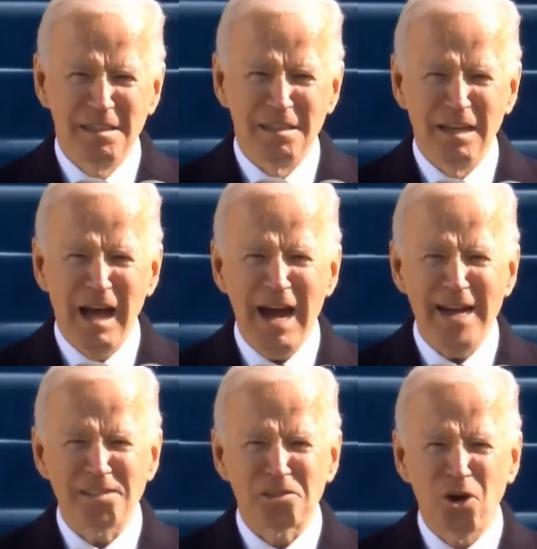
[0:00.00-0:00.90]

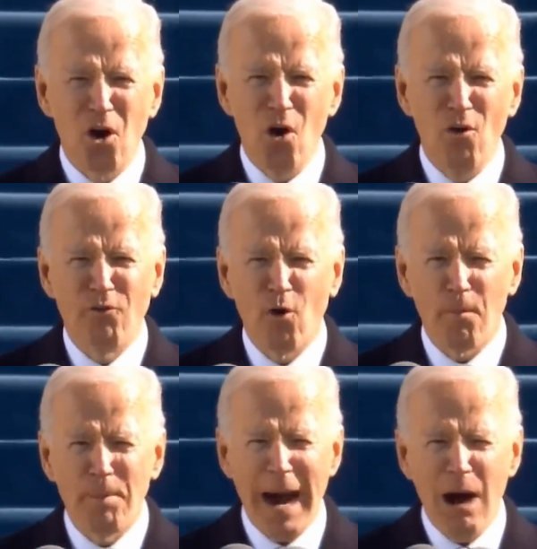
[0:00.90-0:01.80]
Lies told for
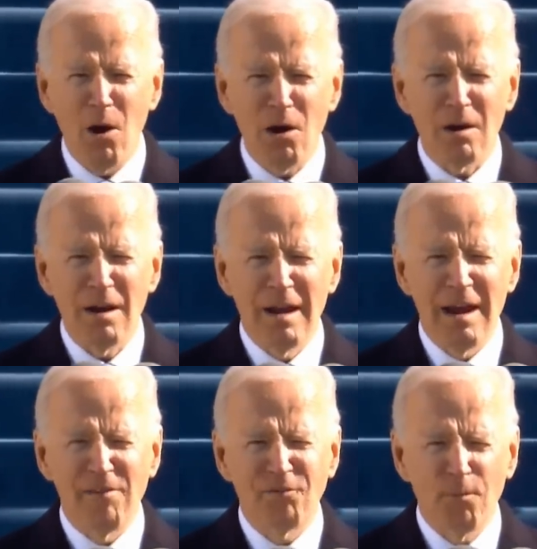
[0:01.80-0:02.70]
power
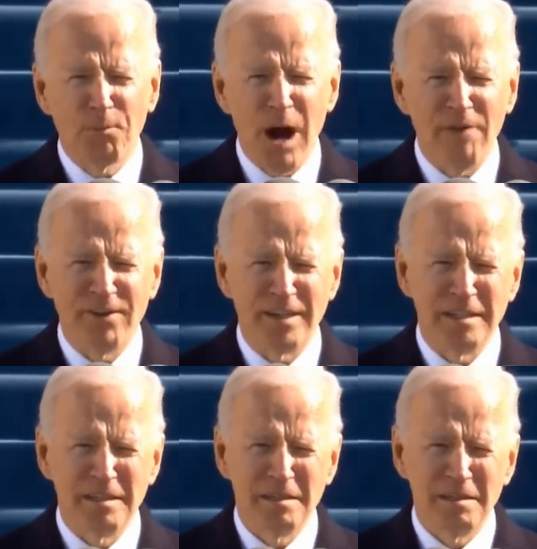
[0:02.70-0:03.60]
and for profit.
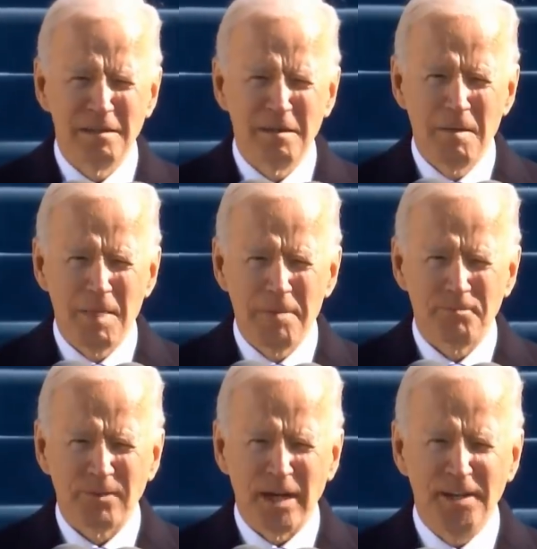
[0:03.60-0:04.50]

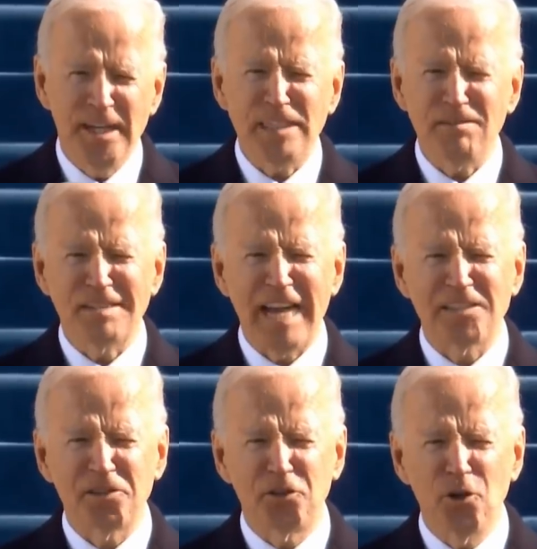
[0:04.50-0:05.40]
And each of us has
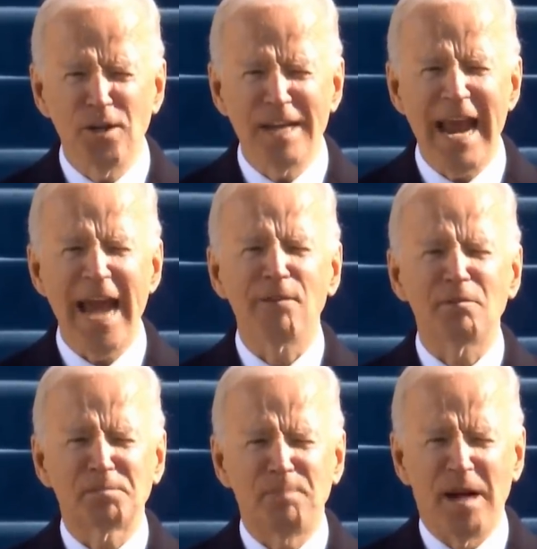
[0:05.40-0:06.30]
a duty and a
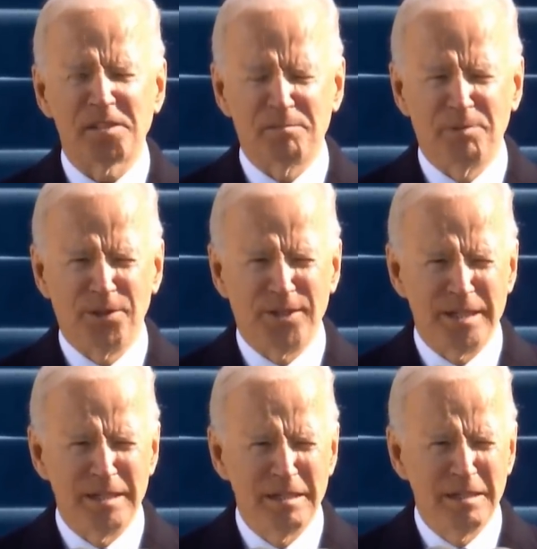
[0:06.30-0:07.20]
responsibility
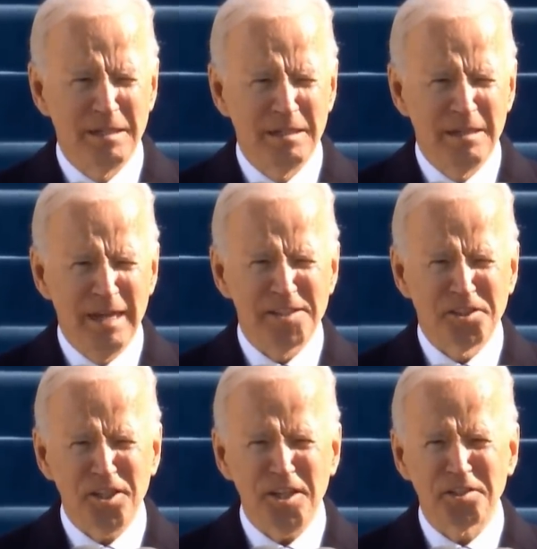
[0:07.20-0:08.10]
as
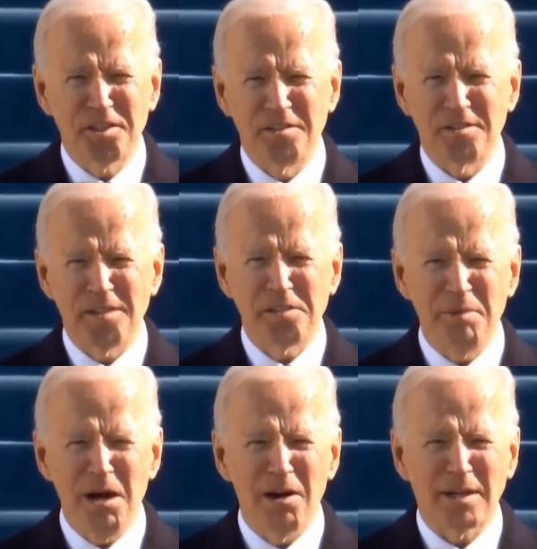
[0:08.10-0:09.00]
citizens, as
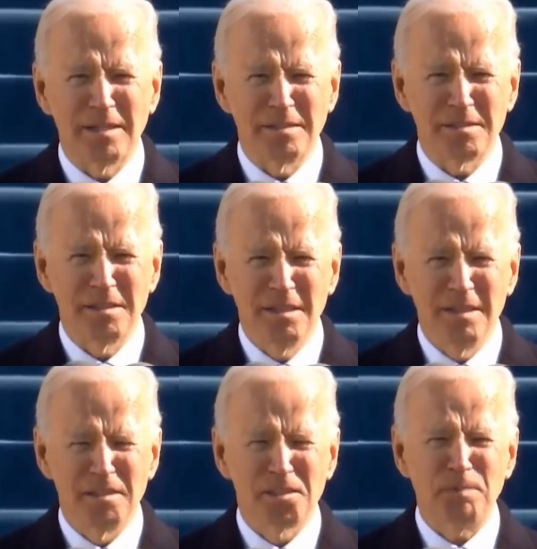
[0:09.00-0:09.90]
Americans,
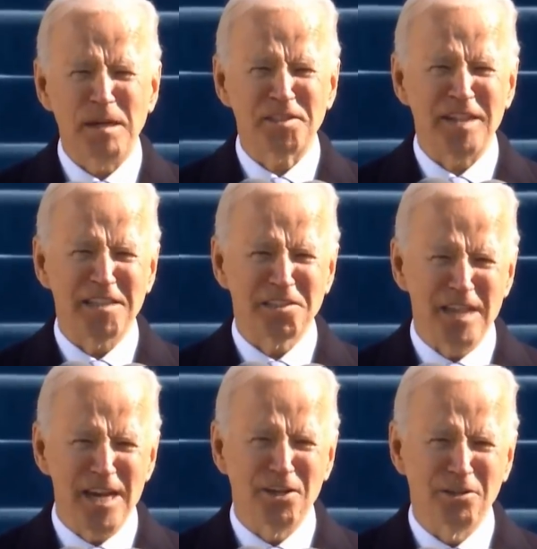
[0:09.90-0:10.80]
and especially as
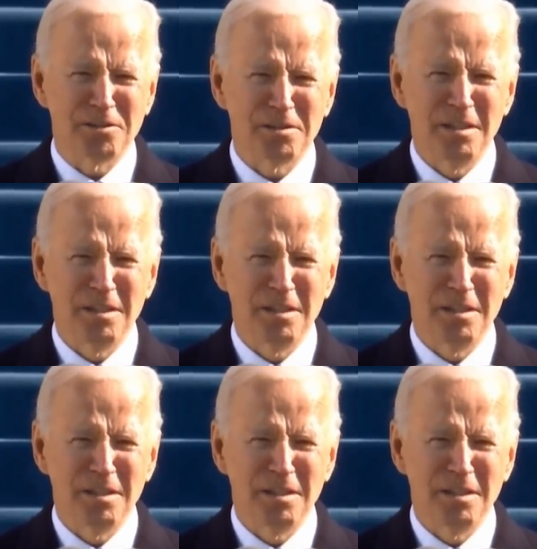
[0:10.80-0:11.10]
leaders.